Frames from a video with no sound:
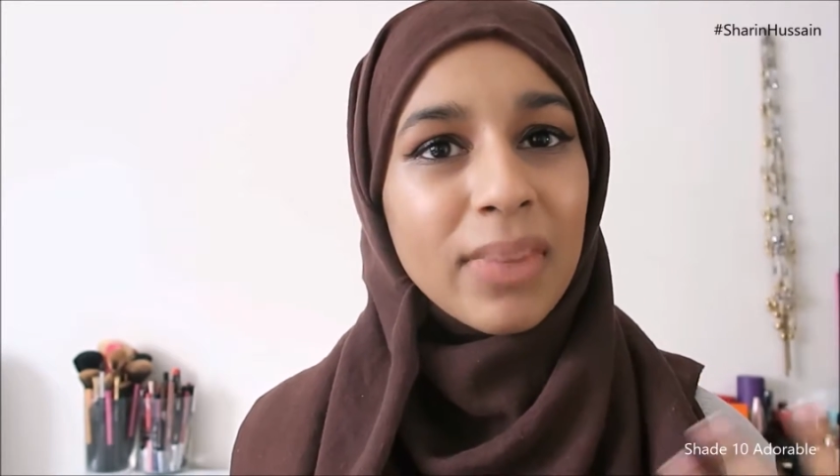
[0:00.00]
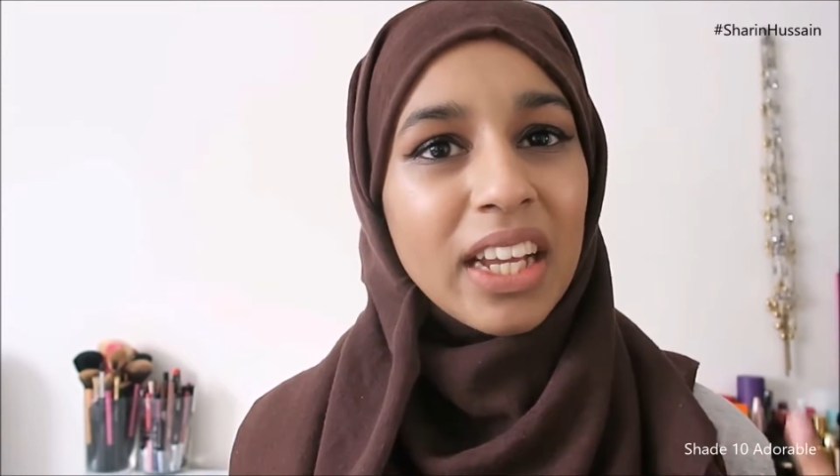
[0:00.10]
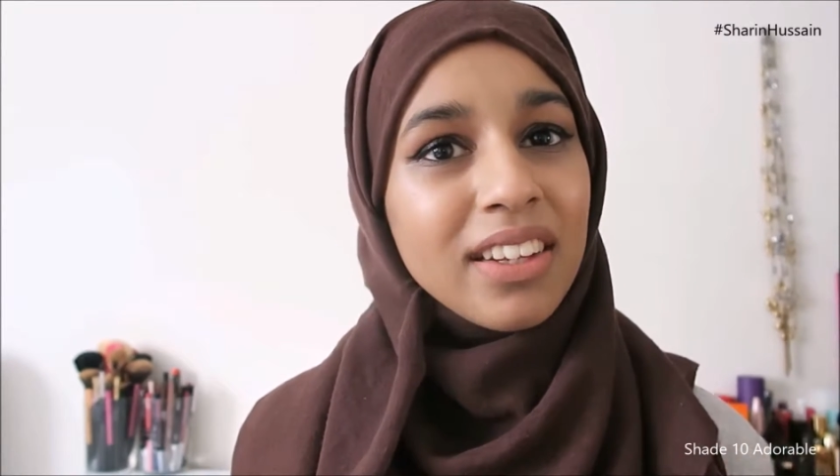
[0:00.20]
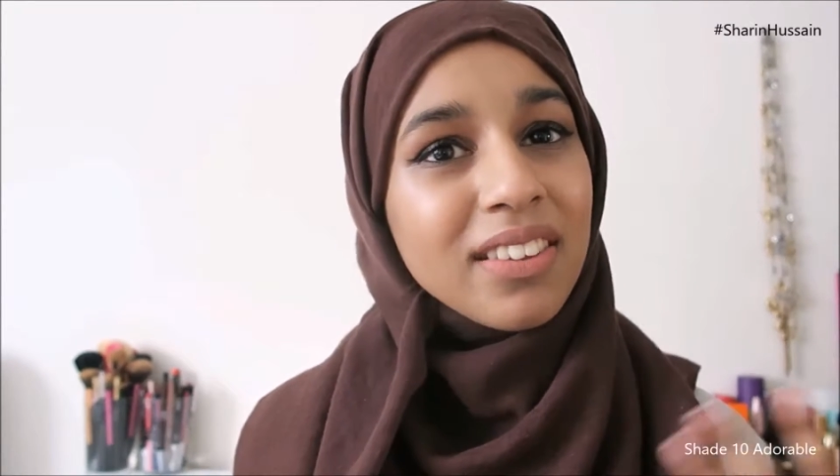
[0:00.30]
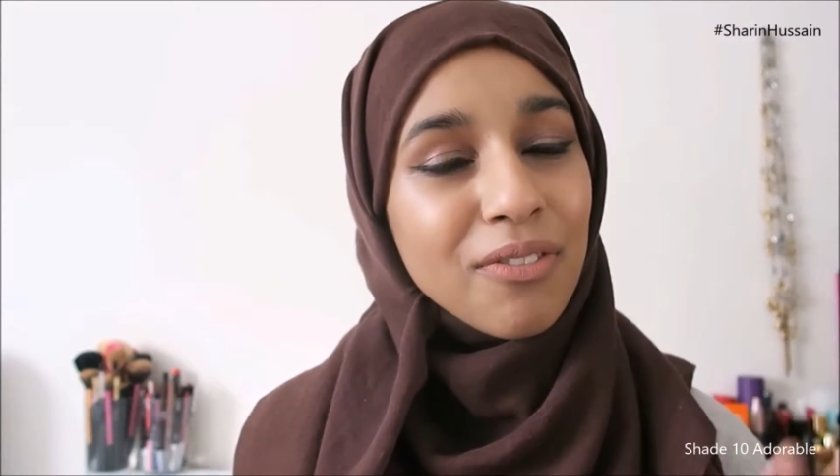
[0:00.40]

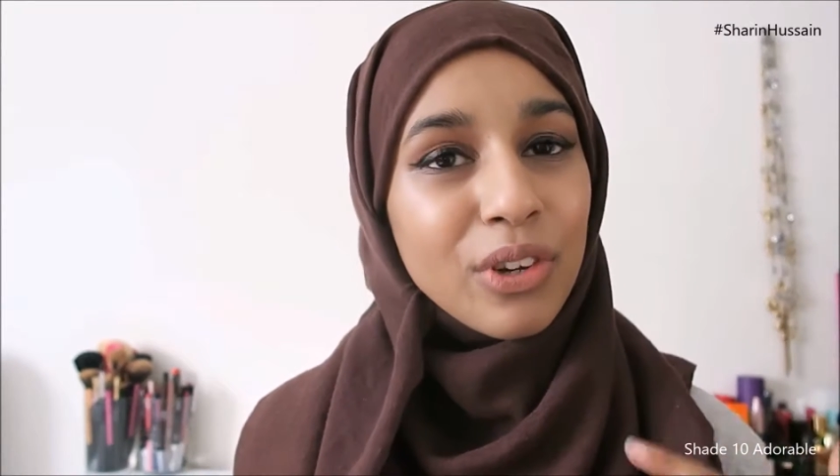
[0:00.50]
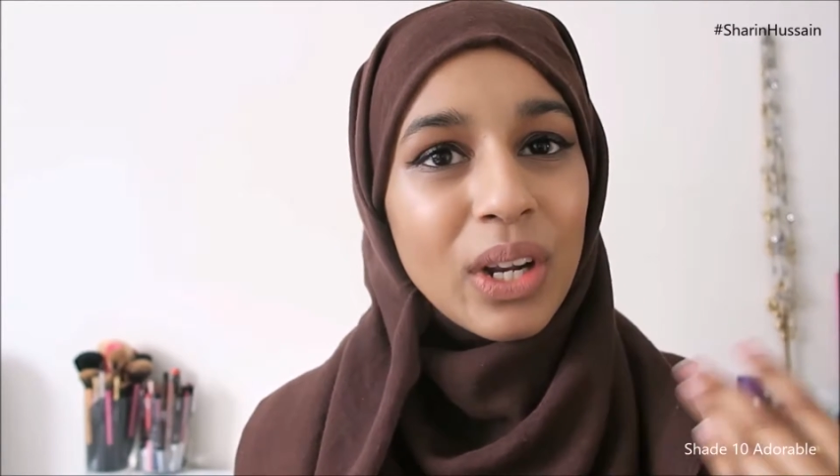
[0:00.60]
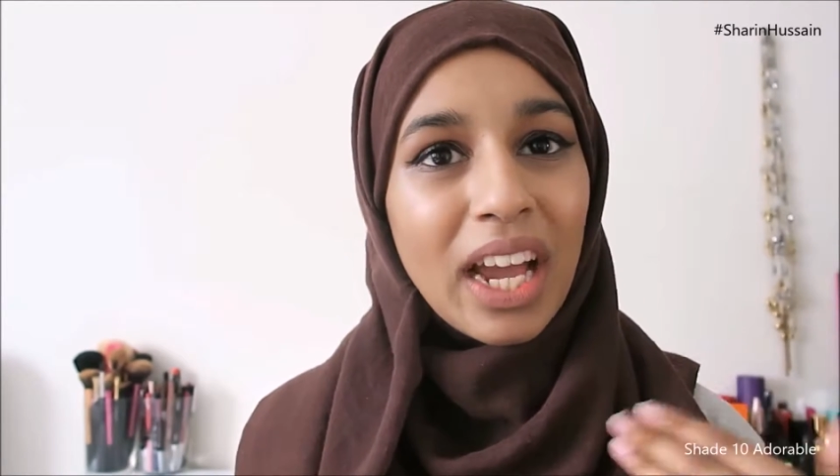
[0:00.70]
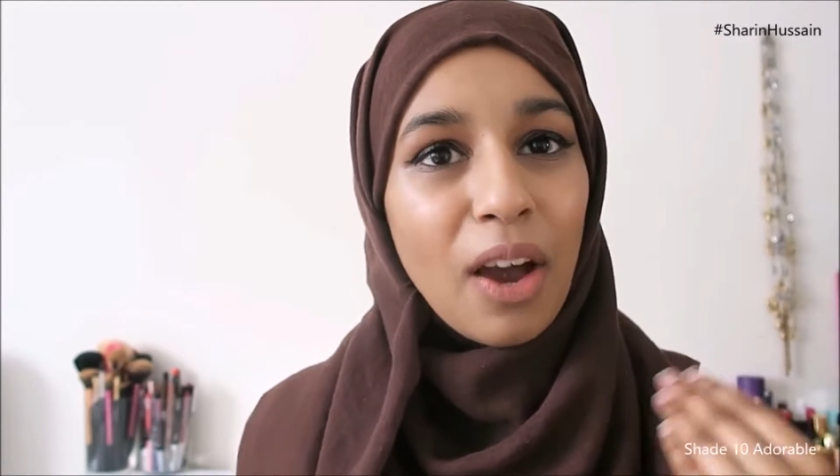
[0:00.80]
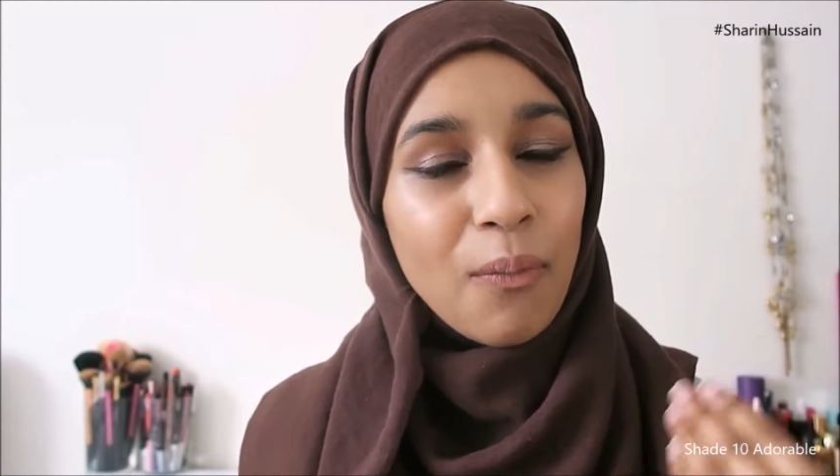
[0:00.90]
It doesn't
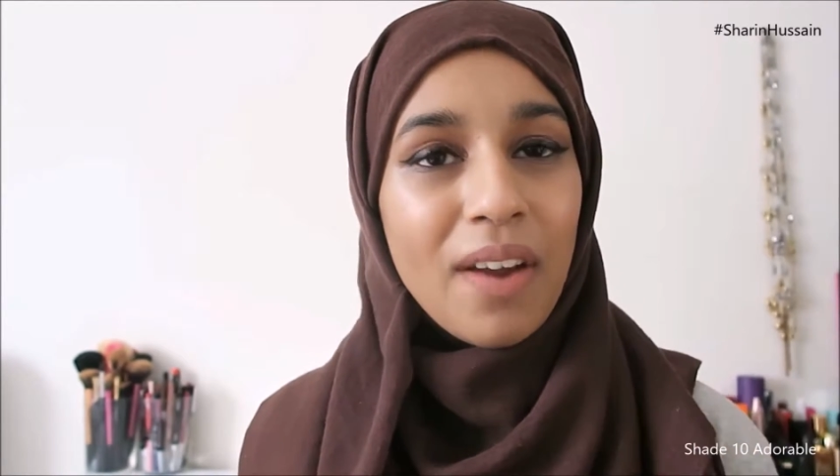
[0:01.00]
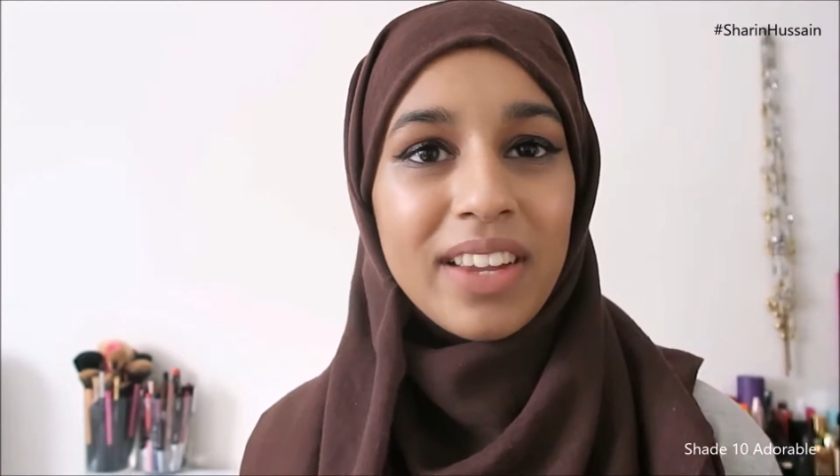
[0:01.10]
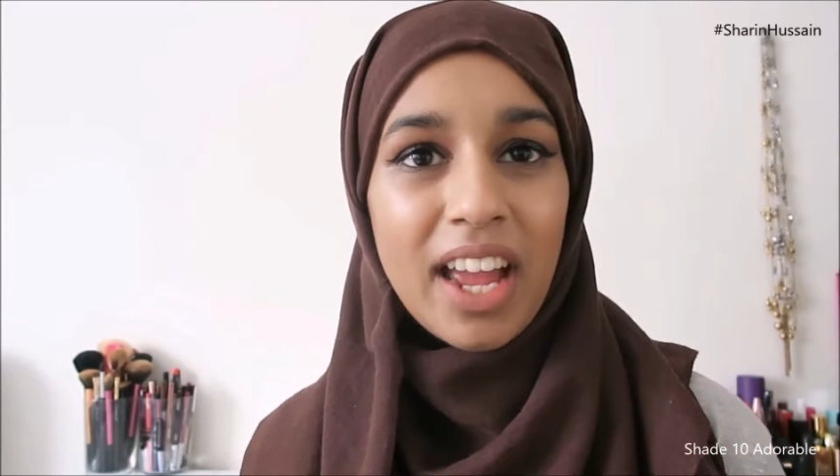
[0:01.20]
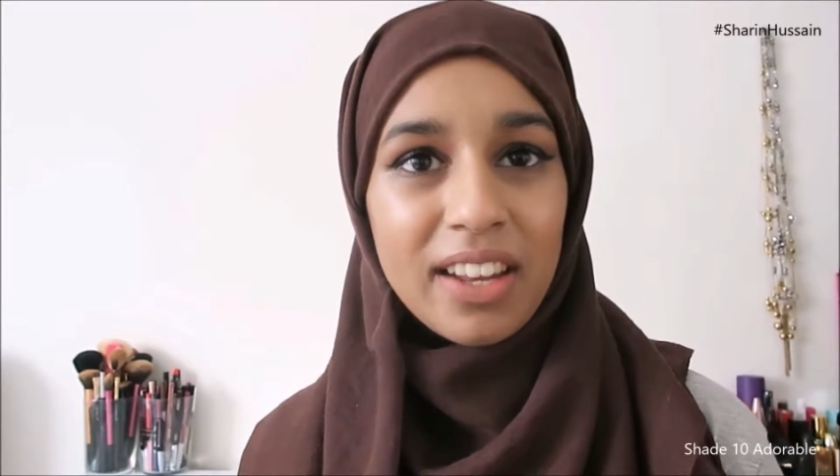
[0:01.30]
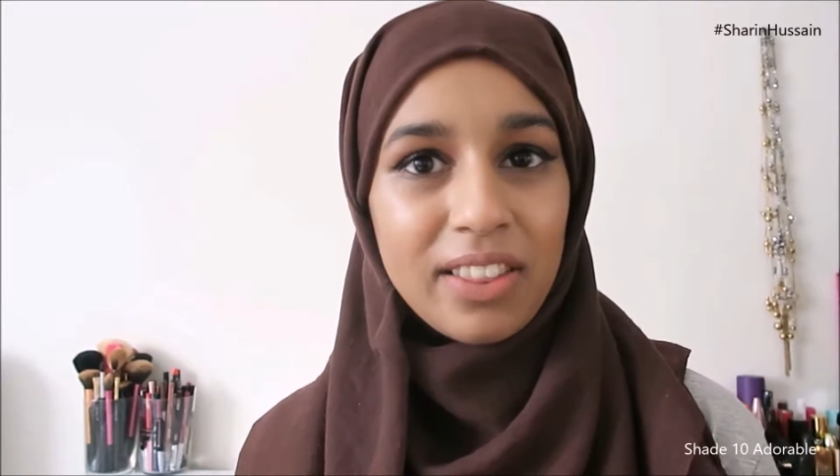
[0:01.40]
feel like I'm
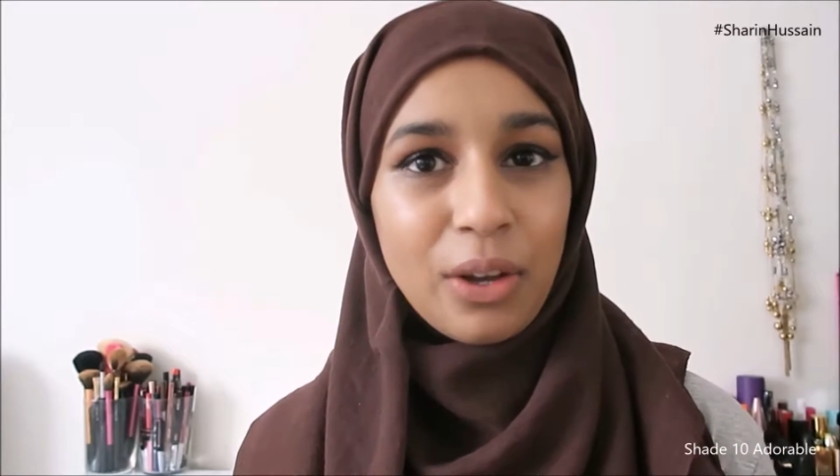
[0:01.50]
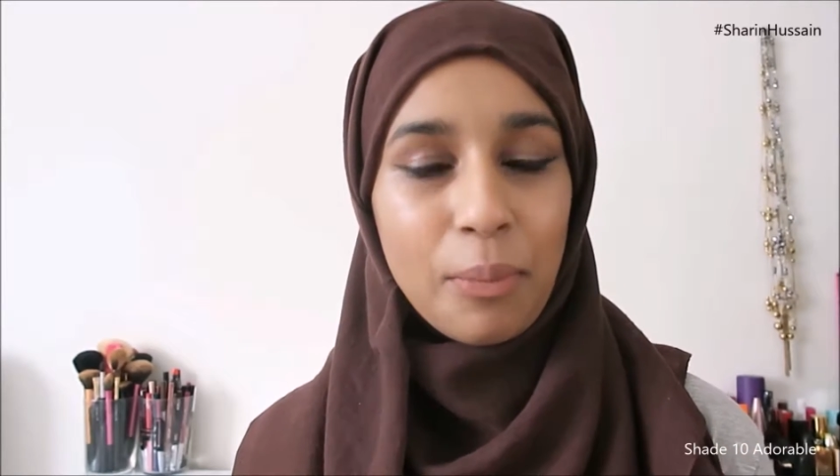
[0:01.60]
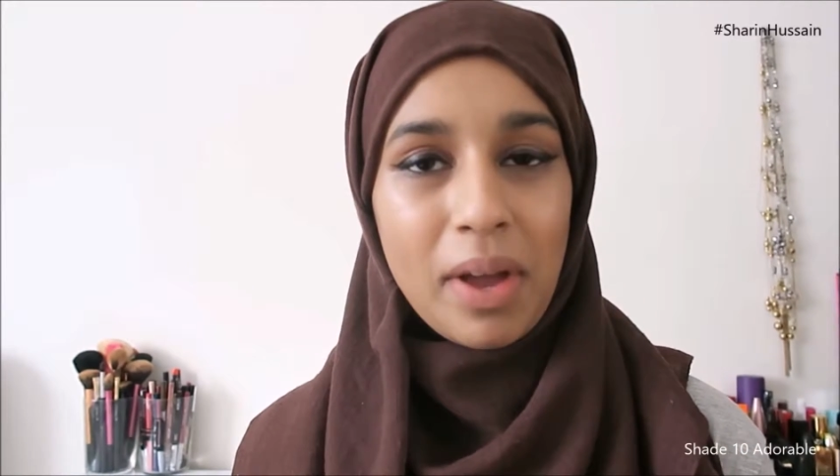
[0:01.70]
wearing anything on